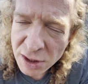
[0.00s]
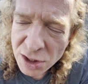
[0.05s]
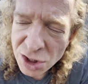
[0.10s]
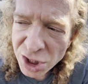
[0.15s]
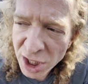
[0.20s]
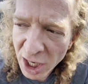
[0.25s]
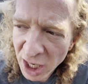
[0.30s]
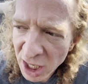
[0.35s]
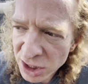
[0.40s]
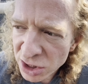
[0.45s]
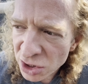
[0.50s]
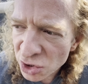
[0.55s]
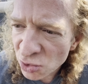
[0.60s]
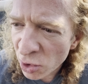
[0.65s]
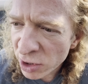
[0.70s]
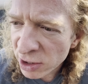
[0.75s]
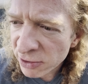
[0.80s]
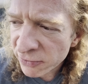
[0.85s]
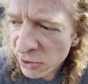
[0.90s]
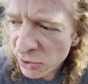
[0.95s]
Change is
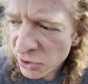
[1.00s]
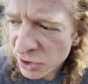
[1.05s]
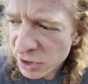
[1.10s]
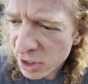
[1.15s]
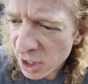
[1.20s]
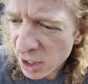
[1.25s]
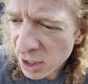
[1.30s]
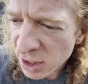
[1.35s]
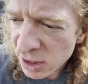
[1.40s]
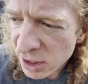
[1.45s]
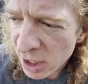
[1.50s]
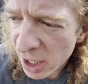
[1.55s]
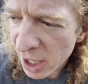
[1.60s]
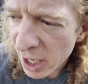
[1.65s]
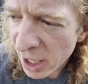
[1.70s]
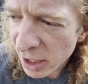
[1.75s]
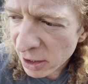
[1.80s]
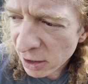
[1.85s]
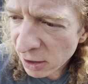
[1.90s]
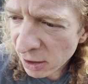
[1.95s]
one of those things
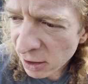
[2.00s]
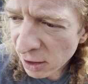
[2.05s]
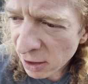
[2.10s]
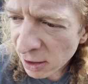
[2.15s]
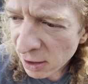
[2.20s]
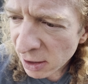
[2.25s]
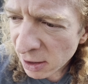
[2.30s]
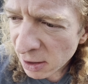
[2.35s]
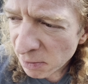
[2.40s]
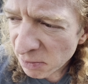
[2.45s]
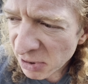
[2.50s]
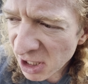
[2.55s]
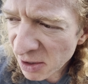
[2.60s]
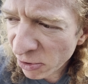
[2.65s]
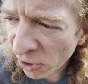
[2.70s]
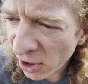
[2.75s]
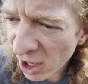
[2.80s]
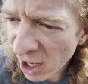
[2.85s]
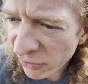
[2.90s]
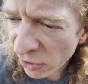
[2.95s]
that
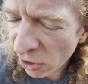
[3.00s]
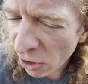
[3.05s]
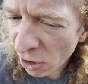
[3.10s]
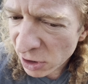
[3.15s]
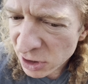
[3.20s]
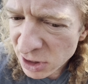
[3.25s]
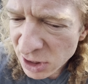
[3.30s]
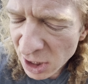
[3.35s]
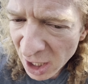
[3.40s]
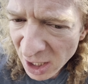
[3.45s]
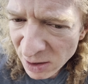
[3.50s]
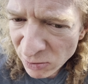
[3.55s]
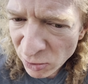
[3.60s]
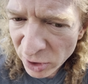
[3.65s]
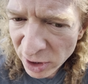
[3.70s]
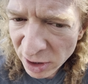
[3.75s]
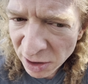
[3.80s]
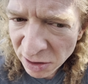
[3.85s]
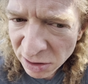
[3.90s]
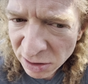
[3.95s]
people have a hard time
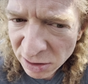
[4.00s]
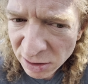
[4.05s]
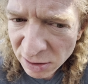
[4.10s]
with.